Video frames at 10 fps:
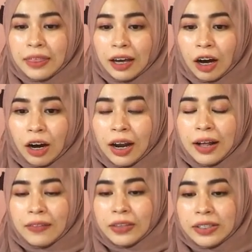there are
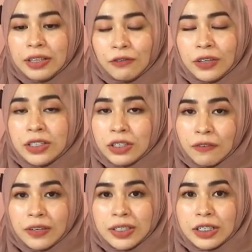these different
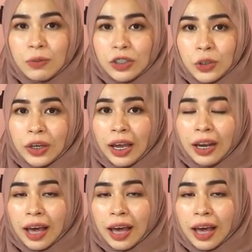services which you can